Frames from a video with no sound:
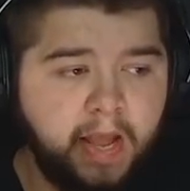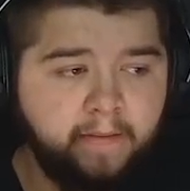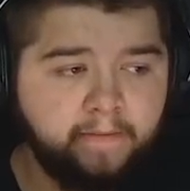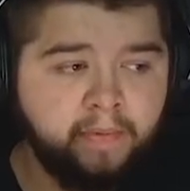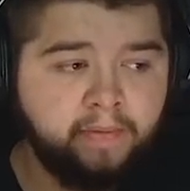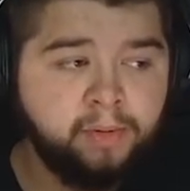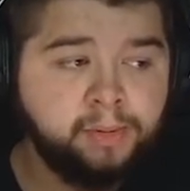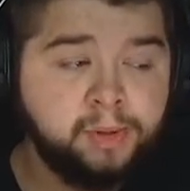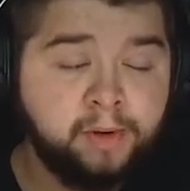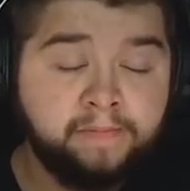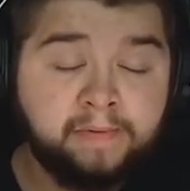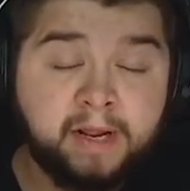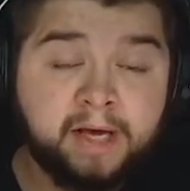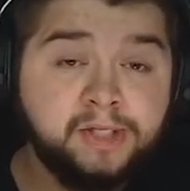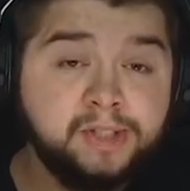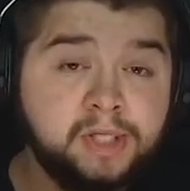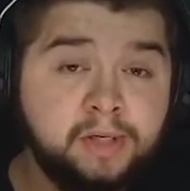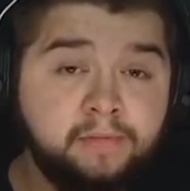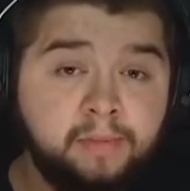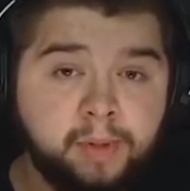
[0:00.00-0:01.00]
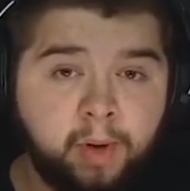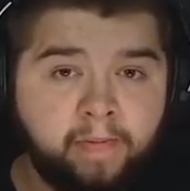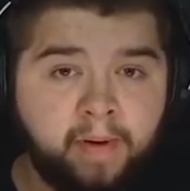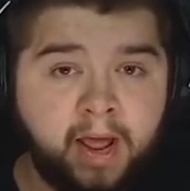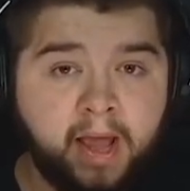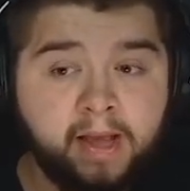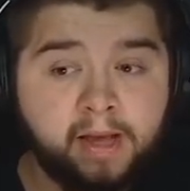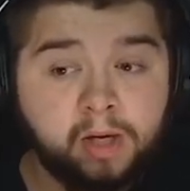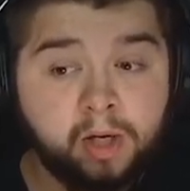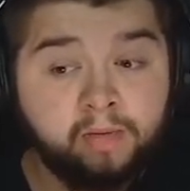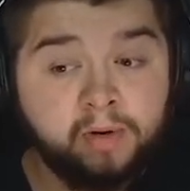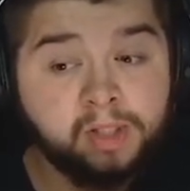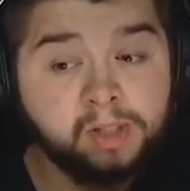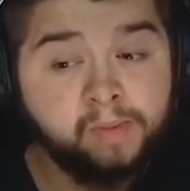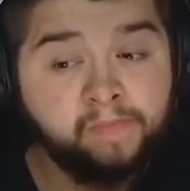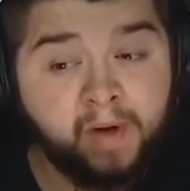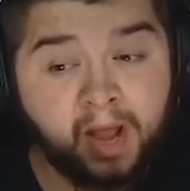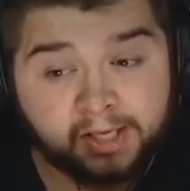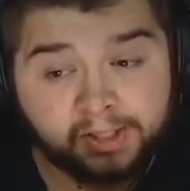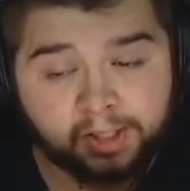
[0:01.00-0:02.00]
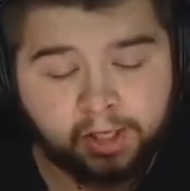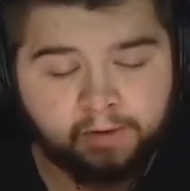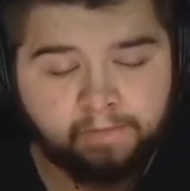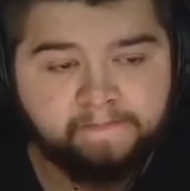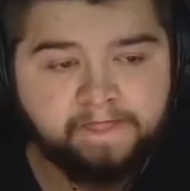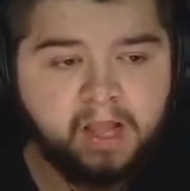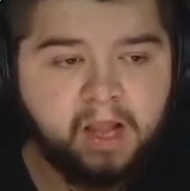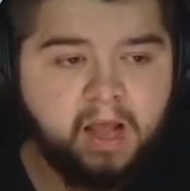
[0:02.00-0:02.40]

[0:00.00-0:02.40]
We've replaced him with a player who is better